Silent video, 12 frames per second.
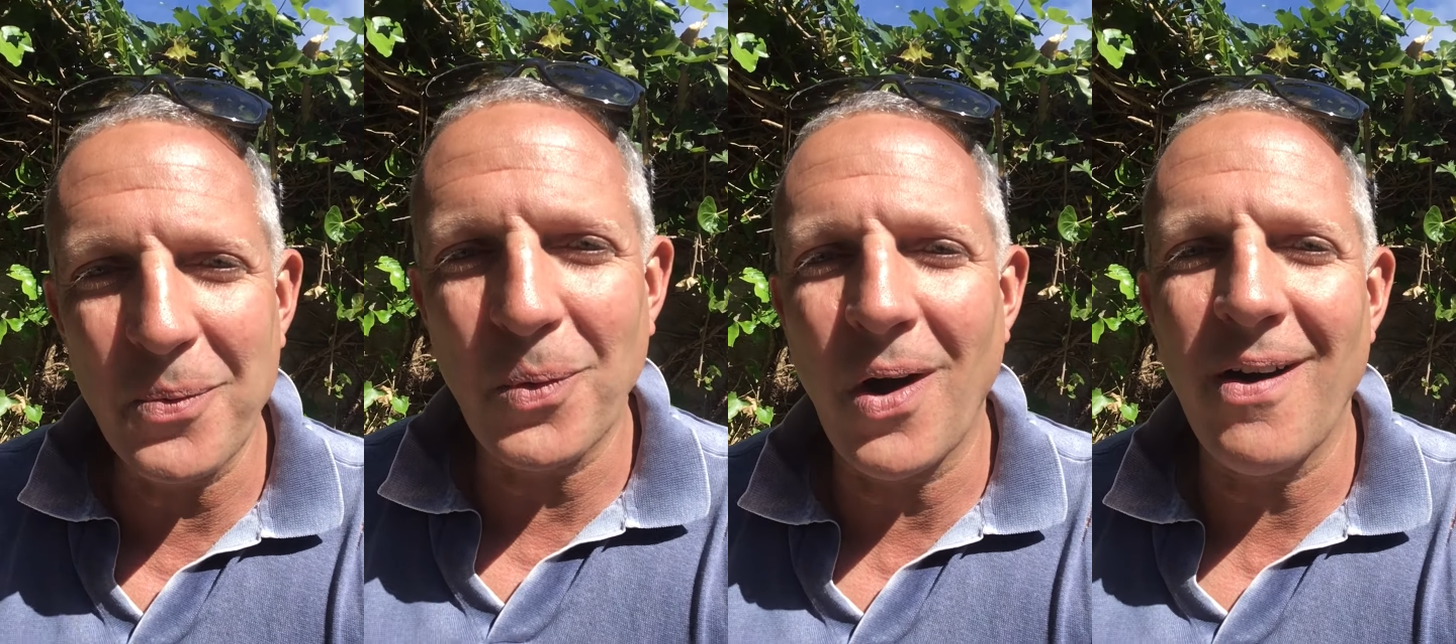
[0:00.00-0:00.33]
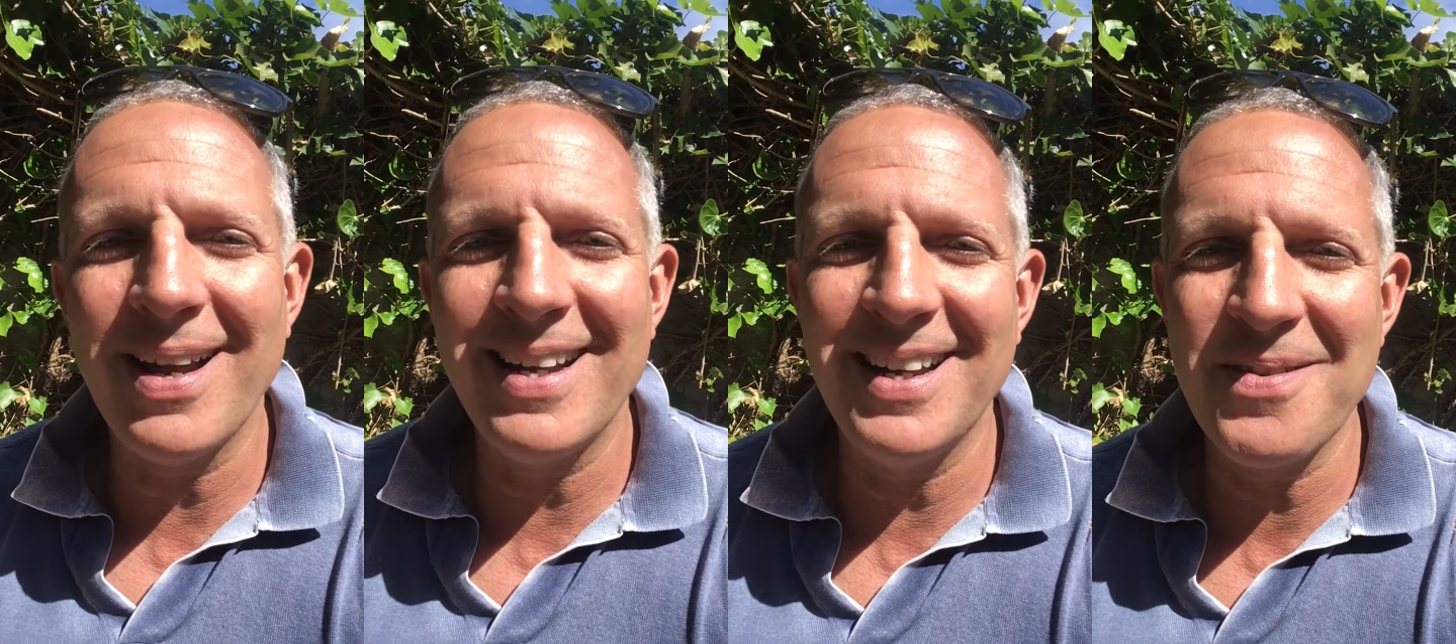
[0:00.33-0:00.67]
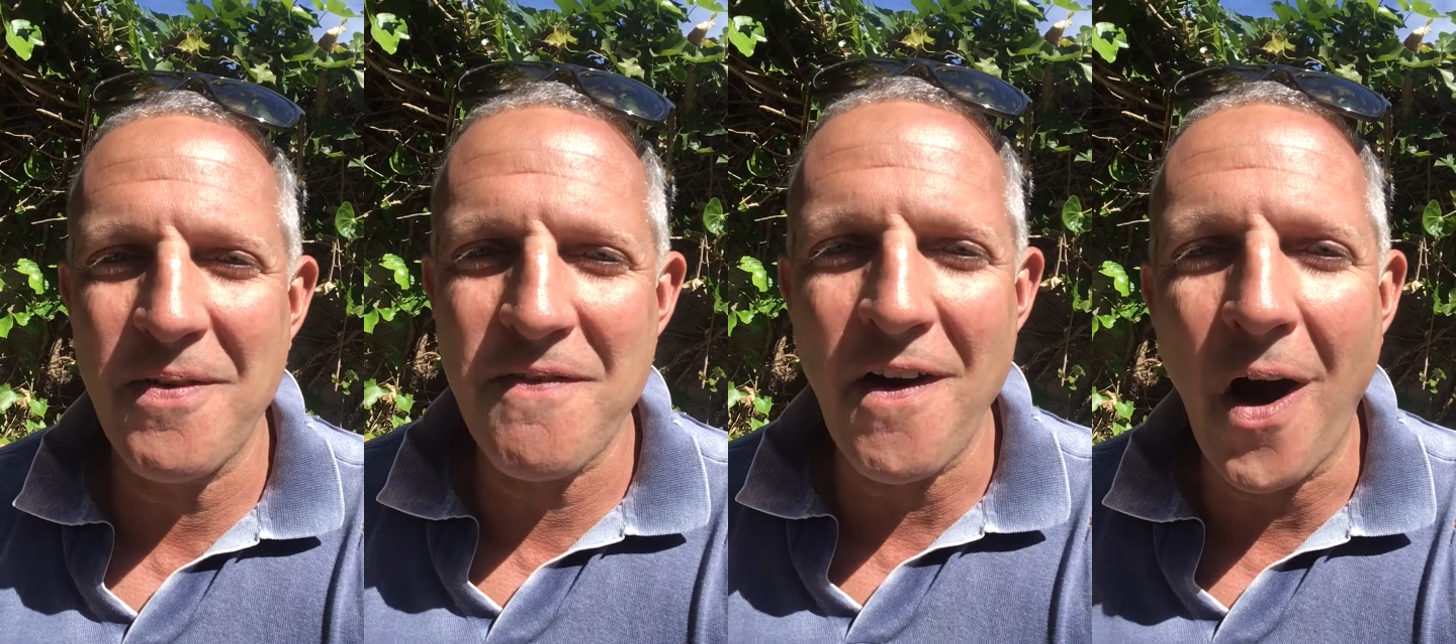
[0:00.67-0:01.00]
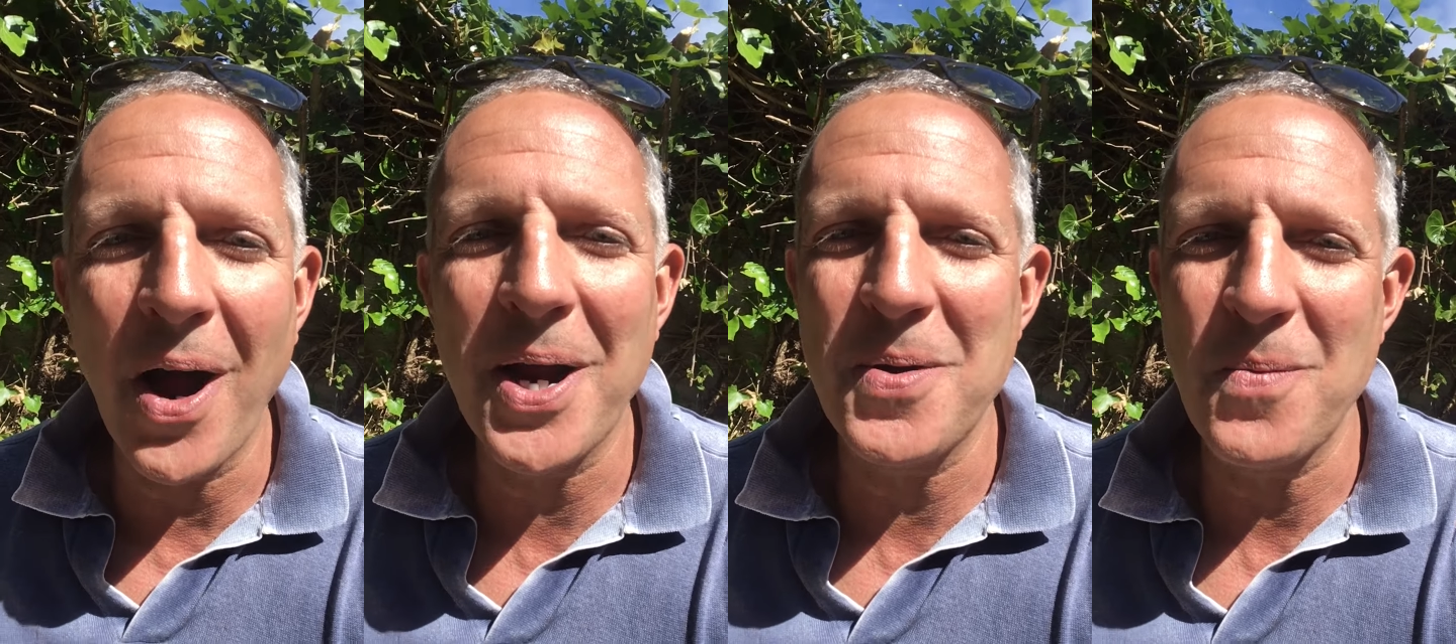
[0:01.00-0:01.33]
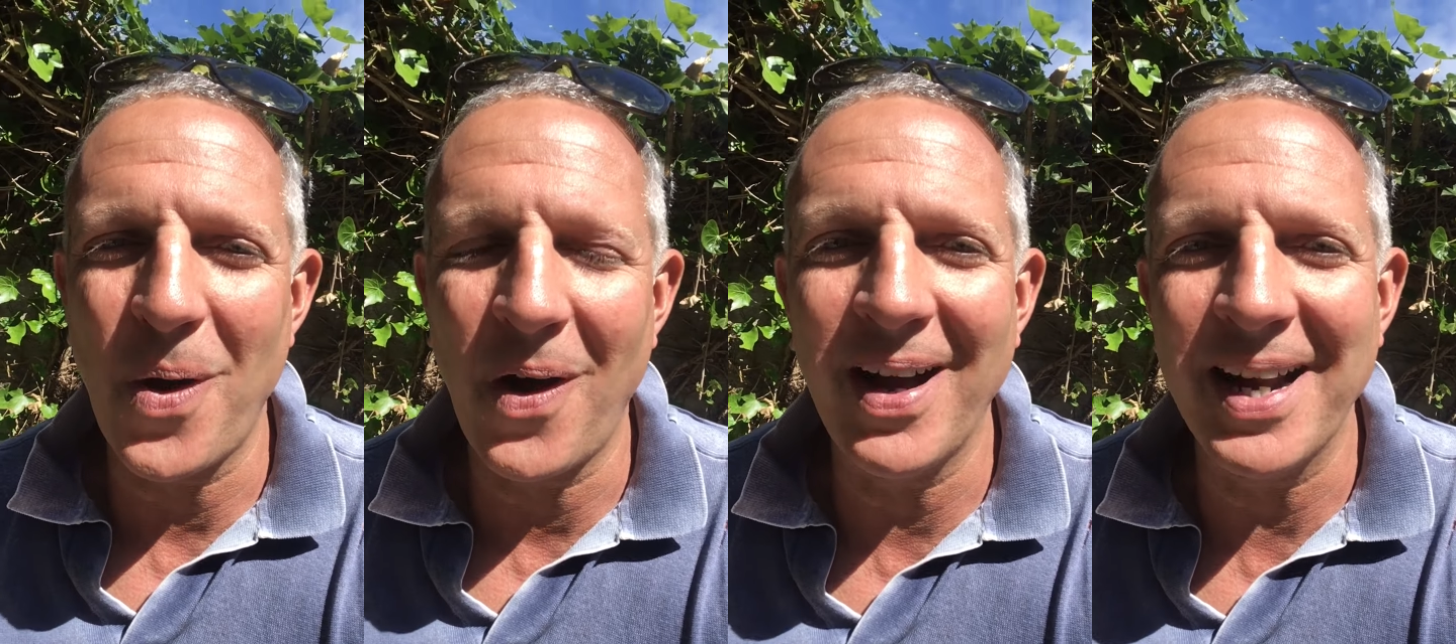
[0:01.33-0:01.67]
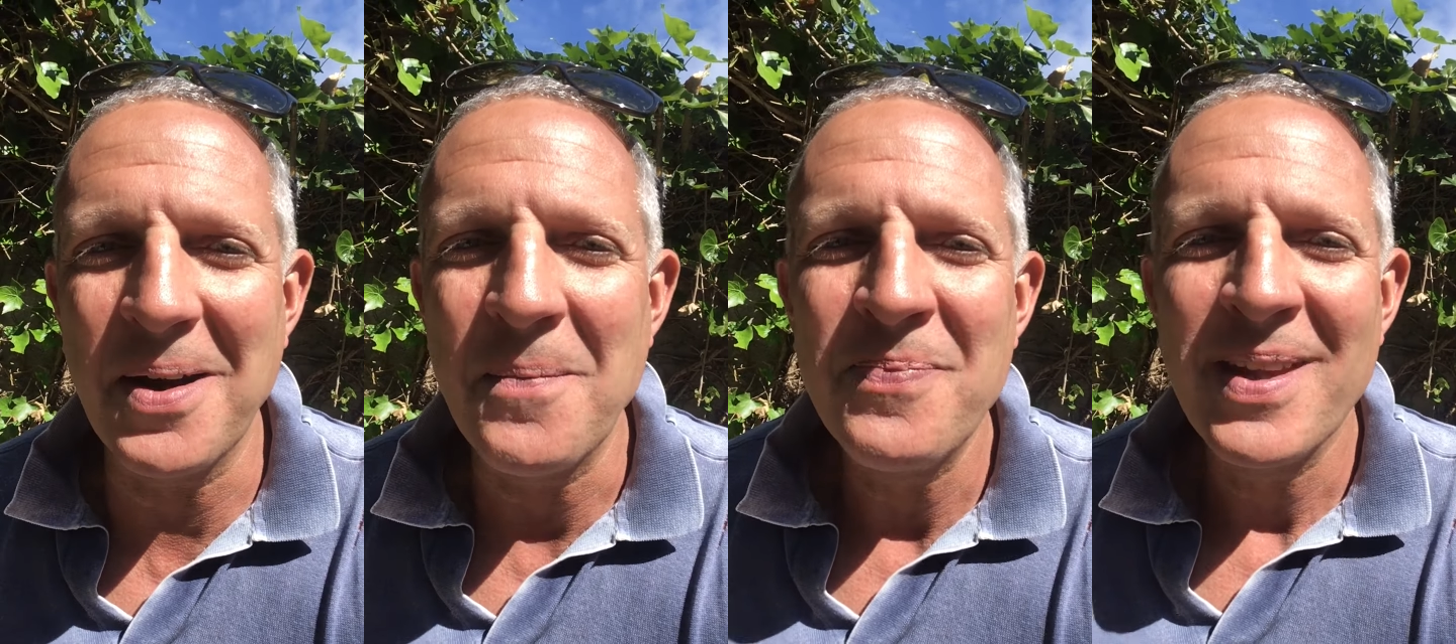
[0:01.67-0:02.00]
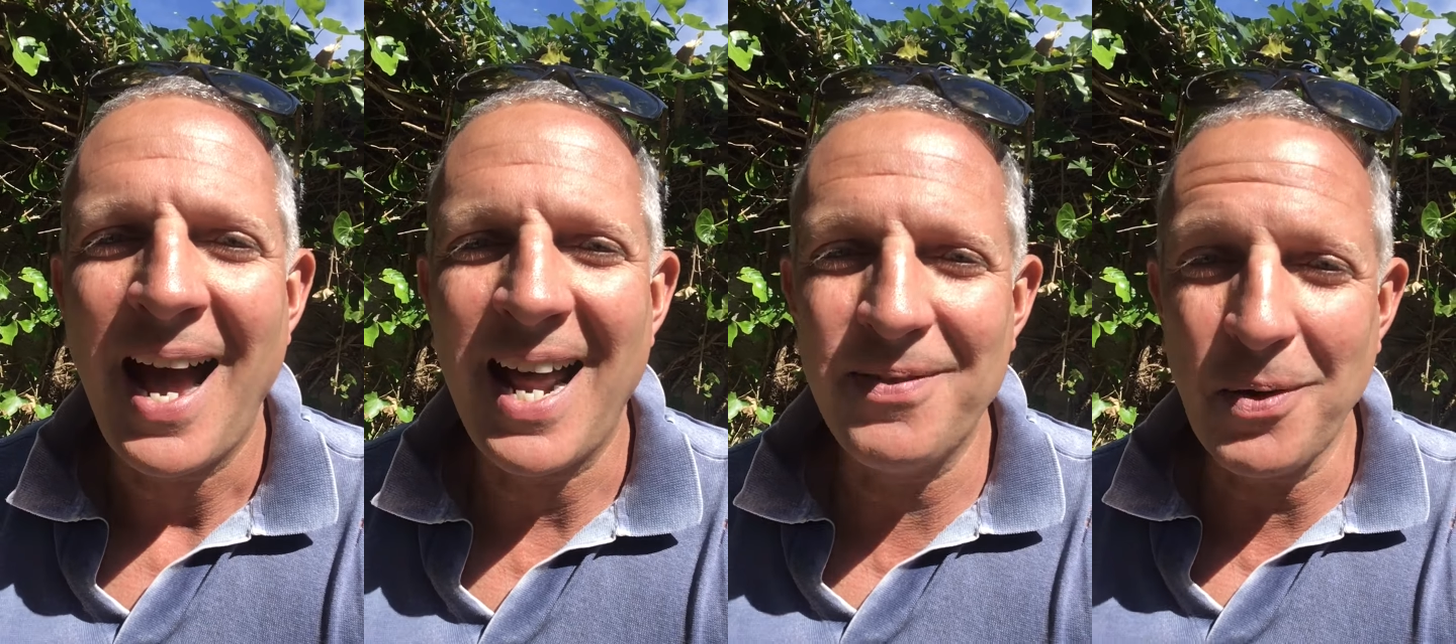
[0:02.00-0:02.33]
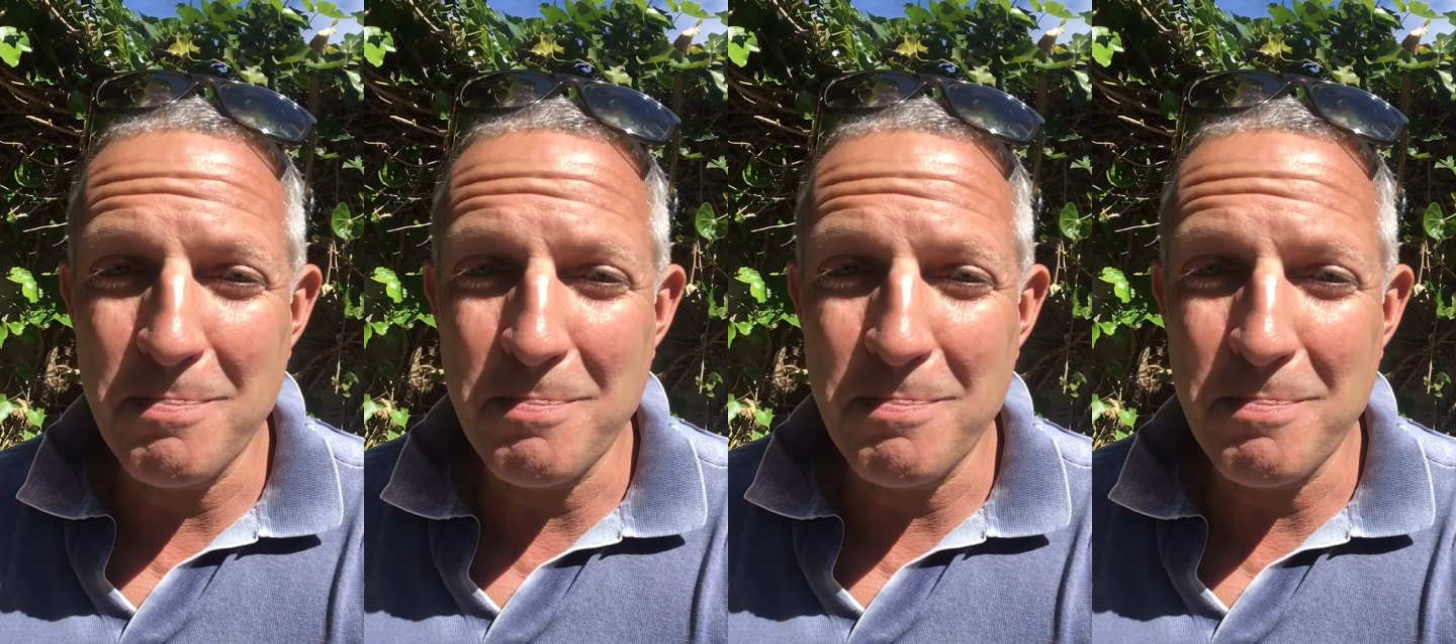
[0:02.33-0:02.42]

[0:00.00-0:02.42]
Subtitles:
wine and fine wine. And if you're